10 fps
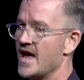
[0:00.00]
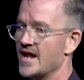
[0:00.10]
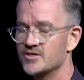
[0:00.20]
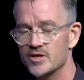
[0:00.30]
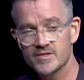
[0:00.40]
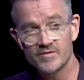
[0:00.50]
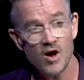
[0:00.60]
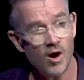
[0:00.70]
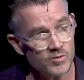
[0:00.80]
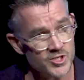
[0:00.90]
And in terms of
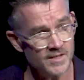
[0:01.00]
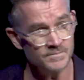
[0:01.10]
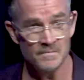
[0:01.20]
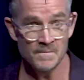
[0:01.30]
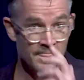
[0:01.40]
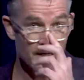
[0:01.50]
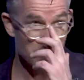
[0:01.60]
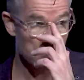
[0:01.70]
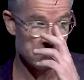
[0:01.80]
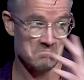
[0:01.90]
culture,
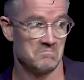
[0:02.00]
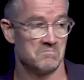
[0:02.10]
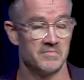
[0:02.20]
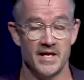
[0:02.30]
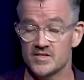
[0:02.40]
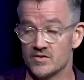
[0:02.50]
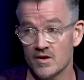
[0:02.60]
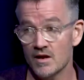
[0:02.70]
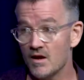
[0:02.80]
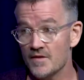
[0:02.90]
there's not
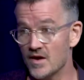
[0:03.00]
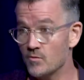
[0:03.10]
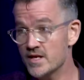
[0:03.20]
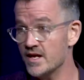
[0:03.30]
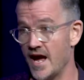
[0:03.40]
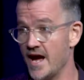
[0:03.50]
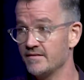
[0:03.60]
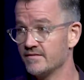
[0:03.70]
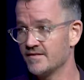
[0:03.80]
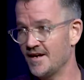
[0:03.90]
a lot that we can add
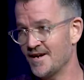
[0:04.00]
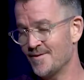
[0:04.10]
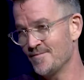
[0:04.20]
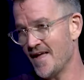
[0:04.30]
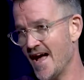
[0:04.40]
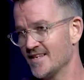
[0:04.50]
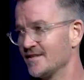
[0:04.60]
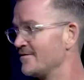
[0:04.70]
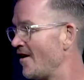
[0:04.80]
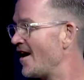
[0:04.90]
as
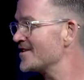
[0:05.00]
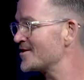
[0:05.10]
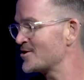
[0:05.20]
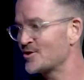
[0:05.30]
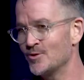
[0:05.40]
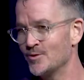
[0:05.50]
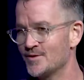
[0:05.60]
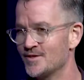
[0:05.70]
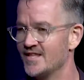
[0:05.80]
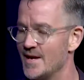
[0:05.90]
advisors to
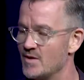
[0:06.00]
them